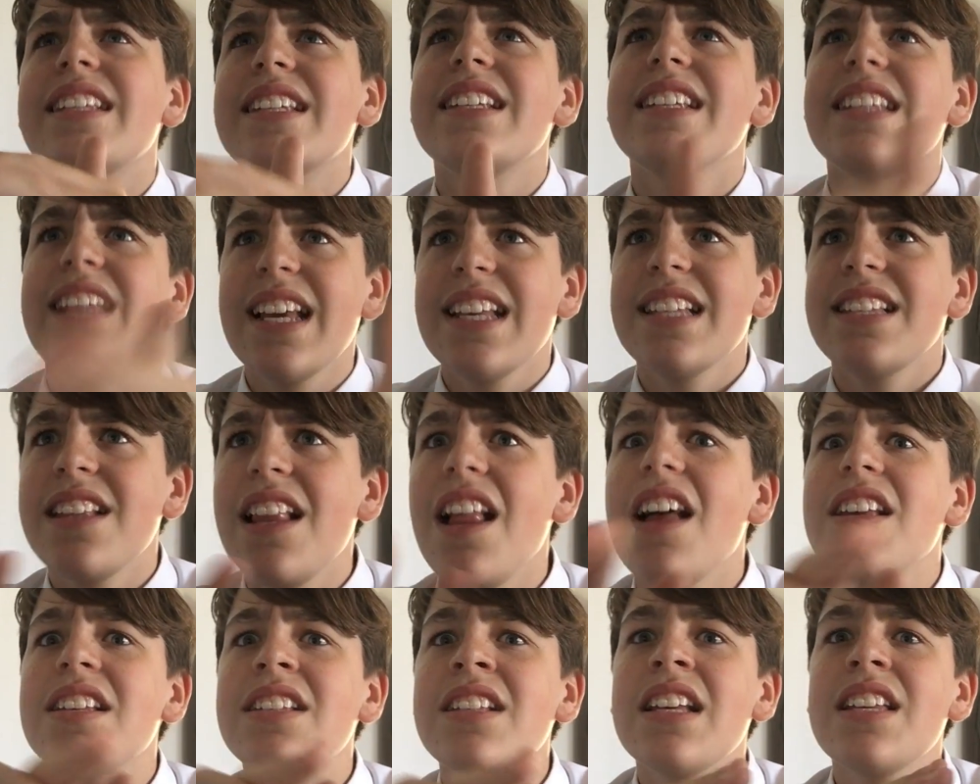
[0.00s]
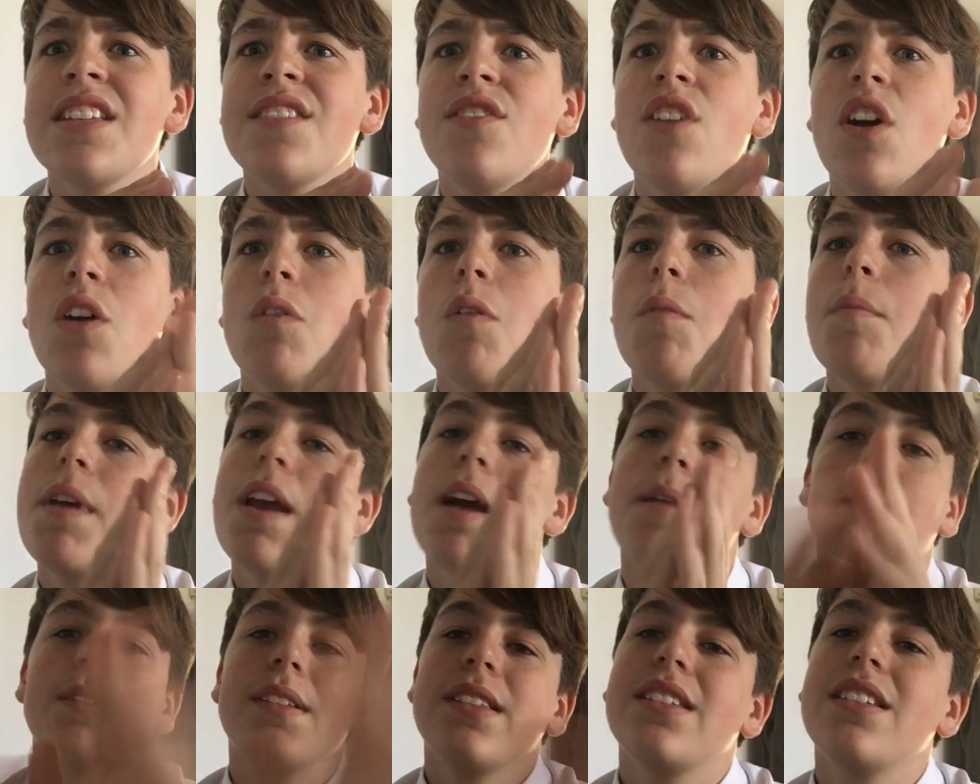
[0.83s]
yes, last night's vlog will be
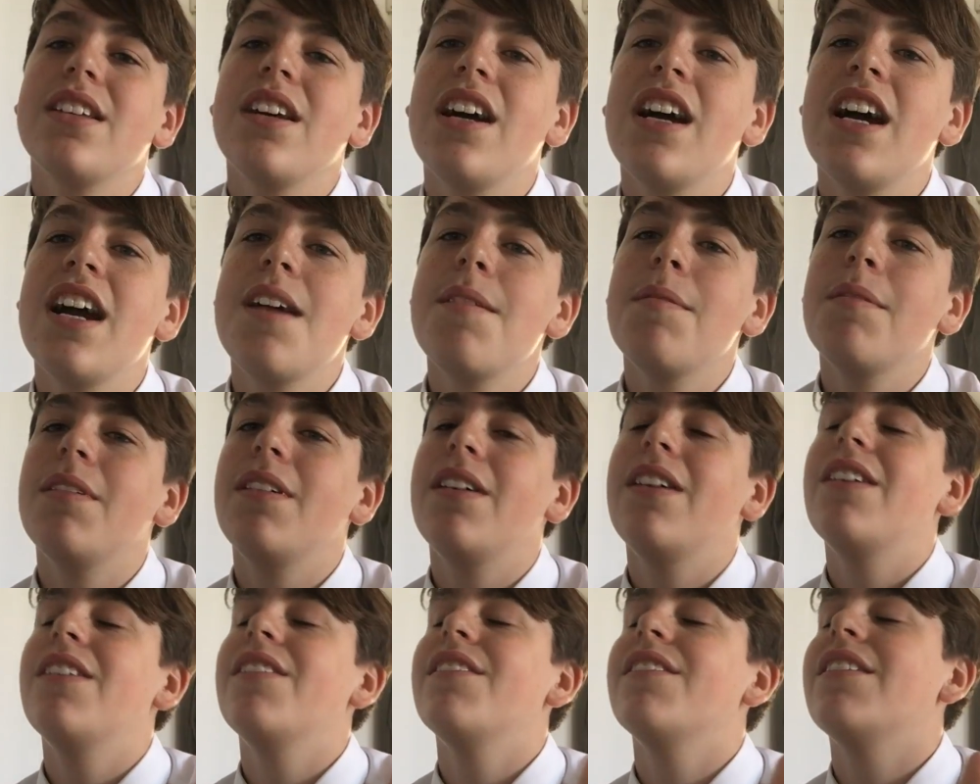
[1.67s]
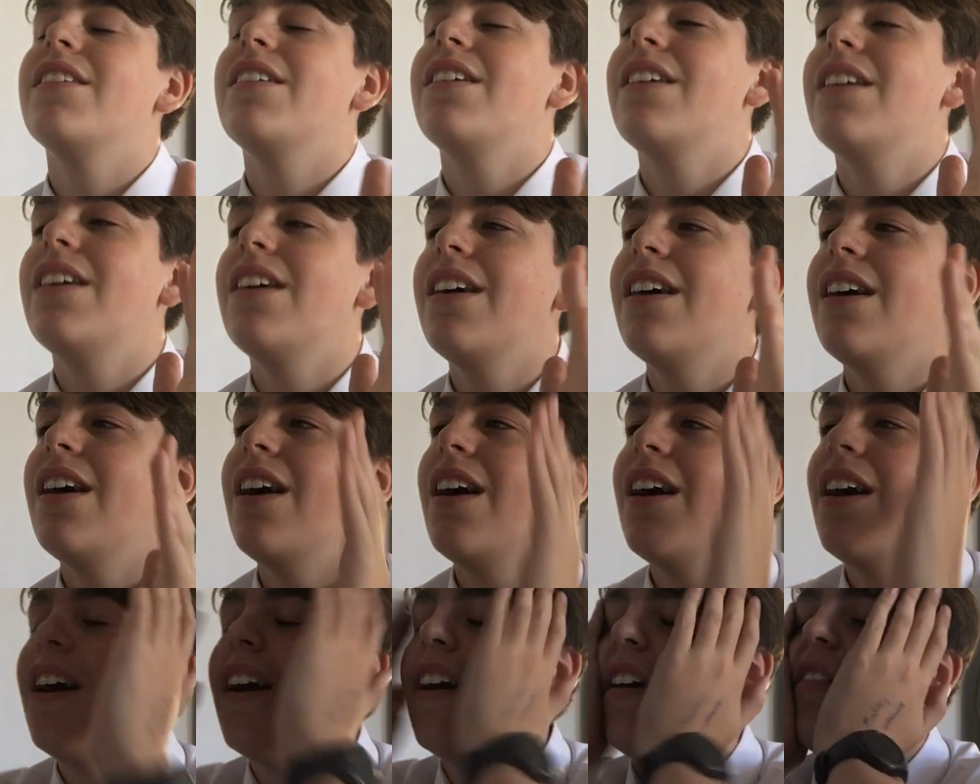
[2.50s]
up on time.
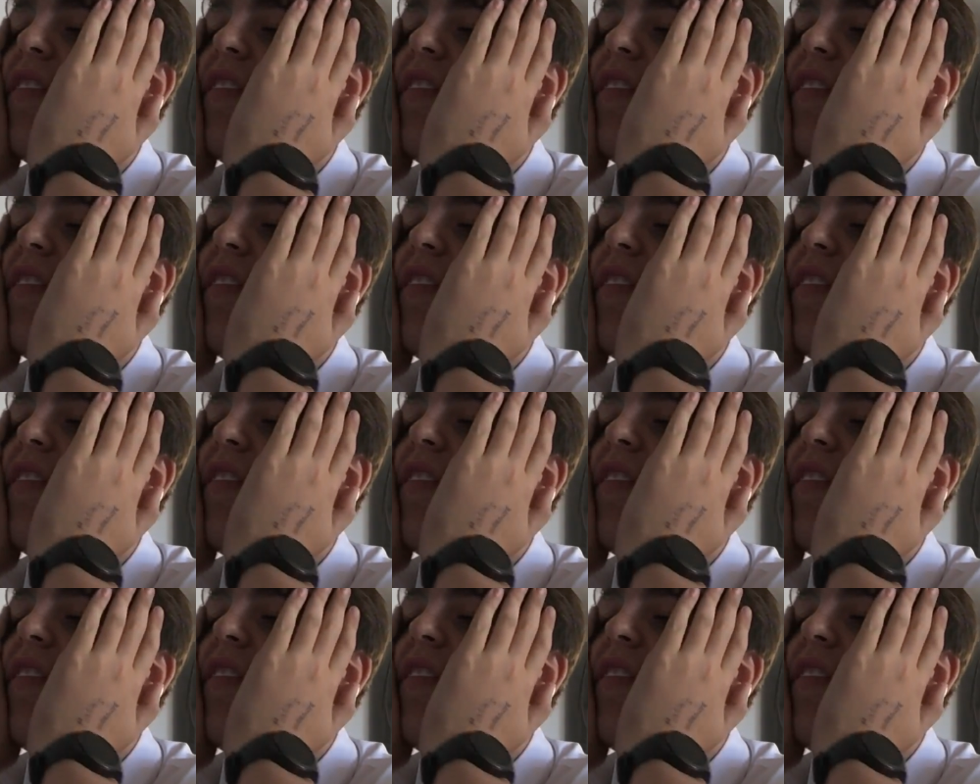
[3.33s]
Oh,